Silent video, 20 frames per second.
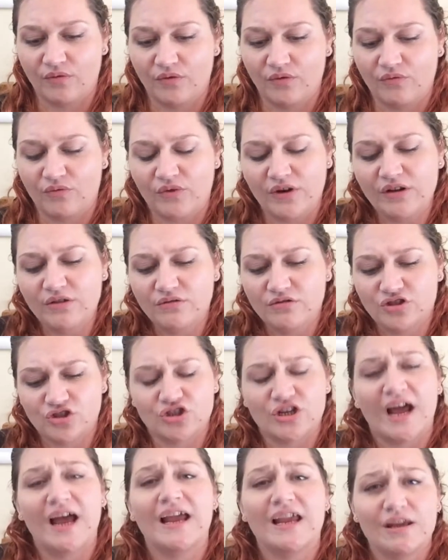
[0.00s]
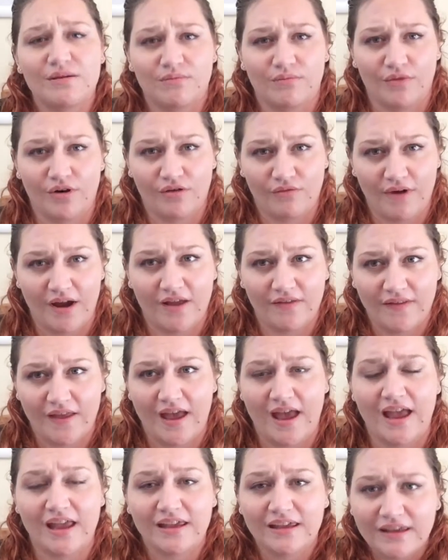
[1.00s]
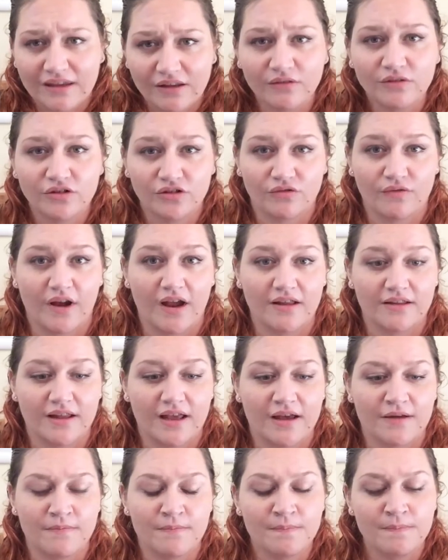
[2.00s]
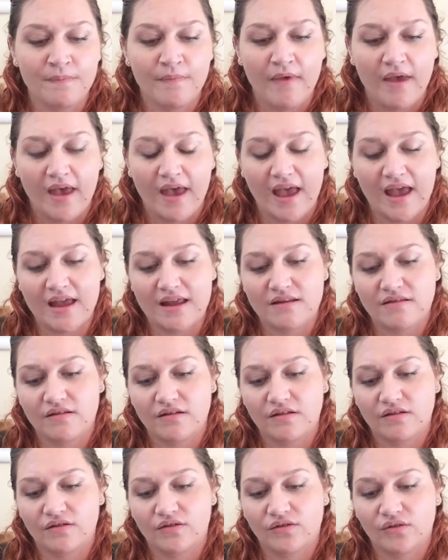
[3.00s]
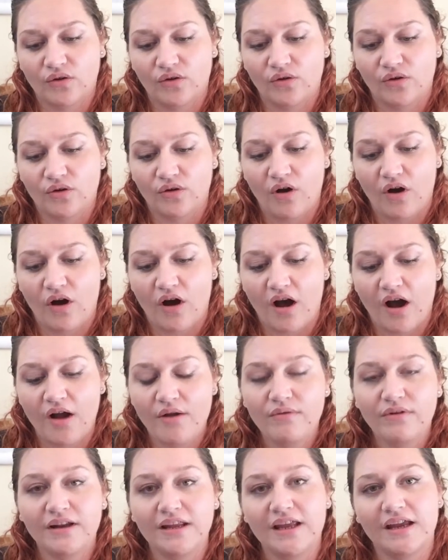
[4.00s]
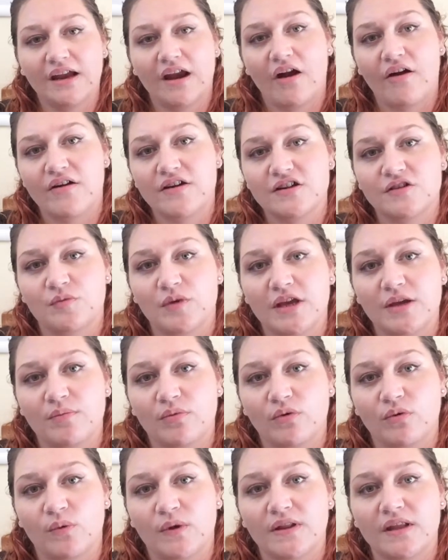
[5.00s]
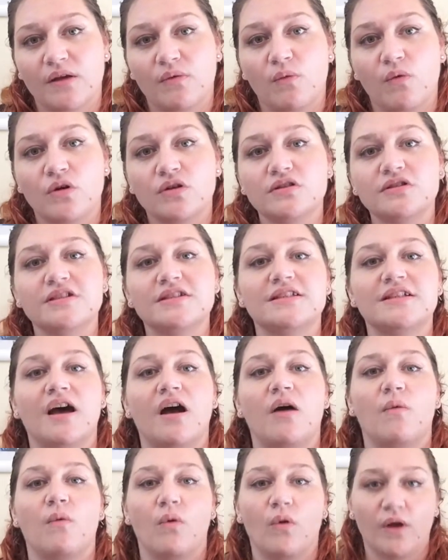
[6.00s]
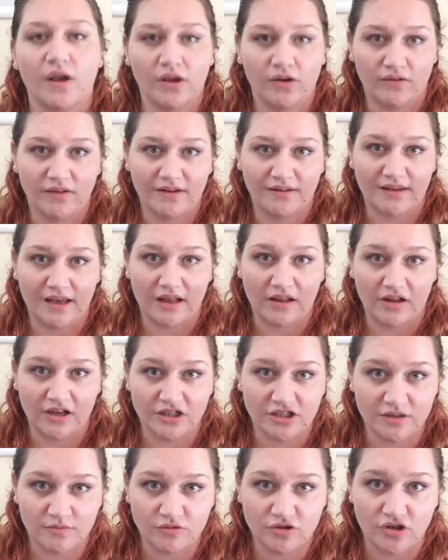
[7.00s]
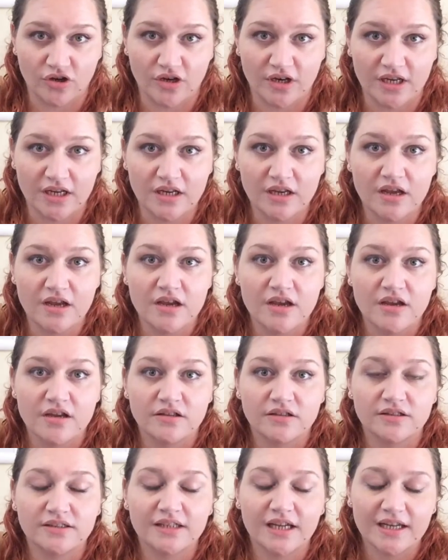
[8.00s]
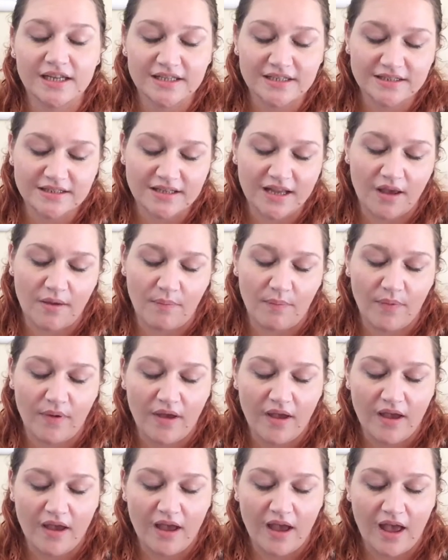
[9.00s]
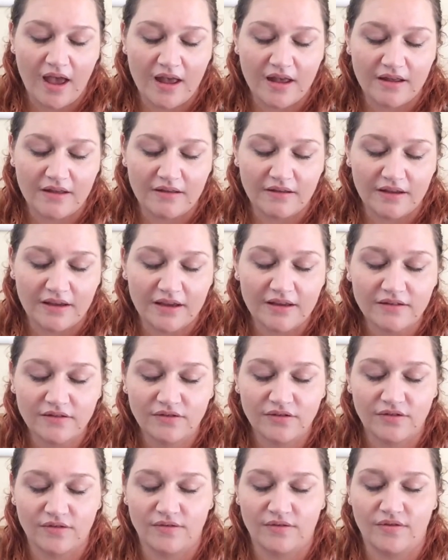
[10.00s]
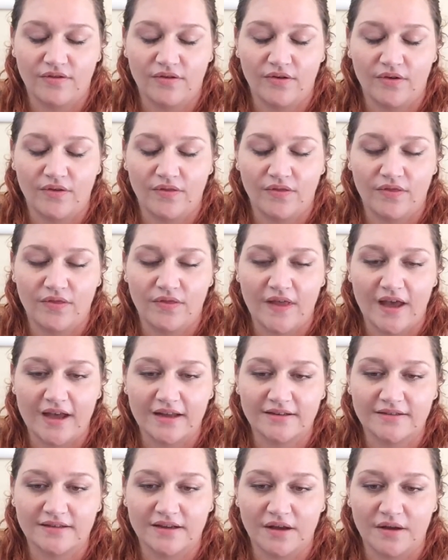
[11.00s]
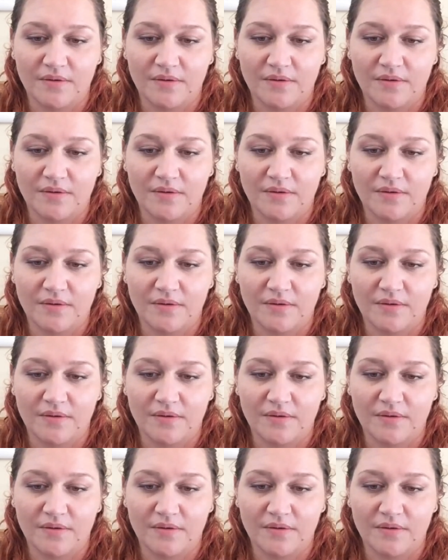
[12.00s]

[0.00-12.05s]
real shame around that and guilt around that. And so I really encourage people, when they want to start walking on this allyship journey, to take a step into that